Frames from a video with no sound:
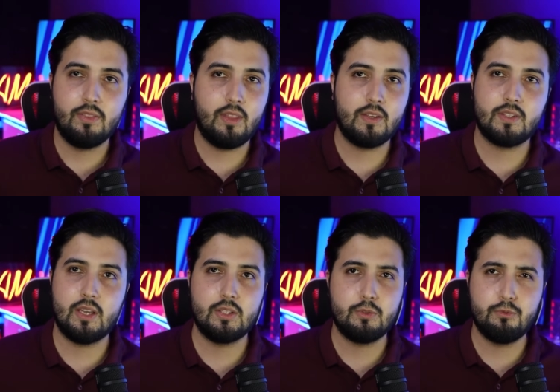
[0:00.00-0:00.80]
this
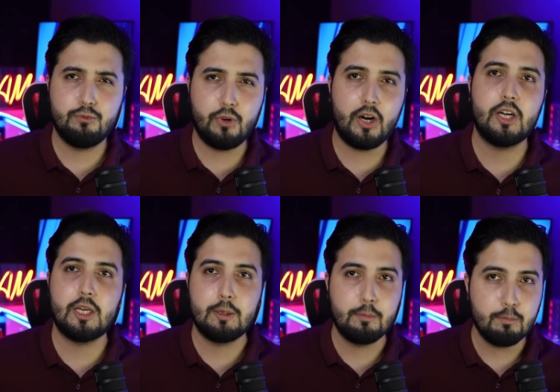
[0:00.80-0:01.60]
is
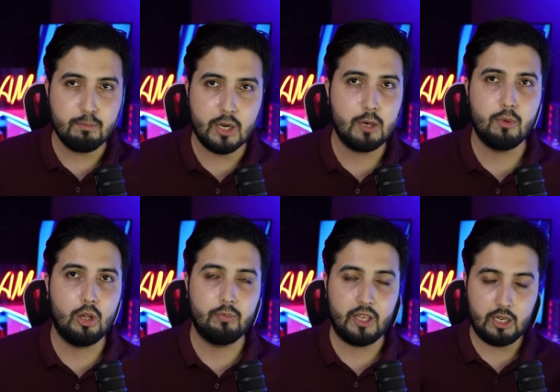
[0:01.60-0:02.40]
very
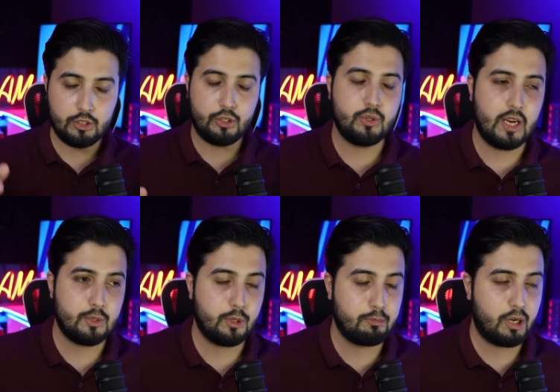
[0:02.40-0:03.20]
minimal. And I'll show you
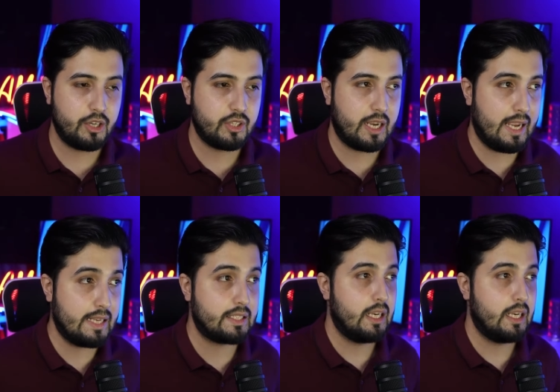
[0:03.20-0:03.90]
guys what the pricing is.